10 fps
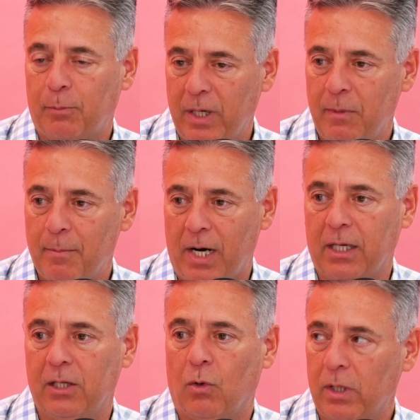the premium
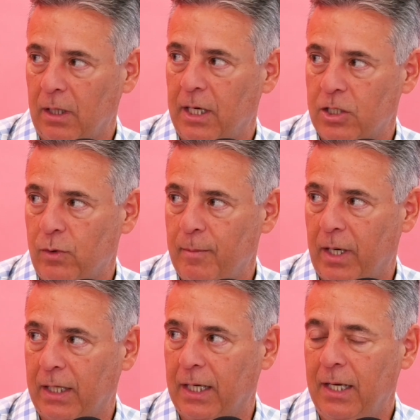market, or the luxury
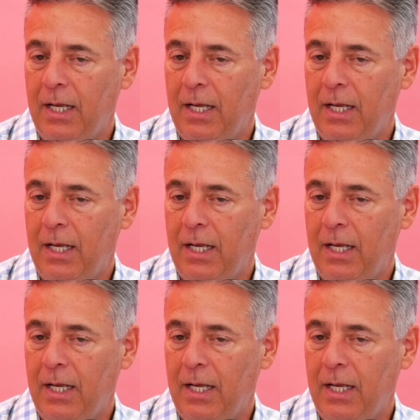market.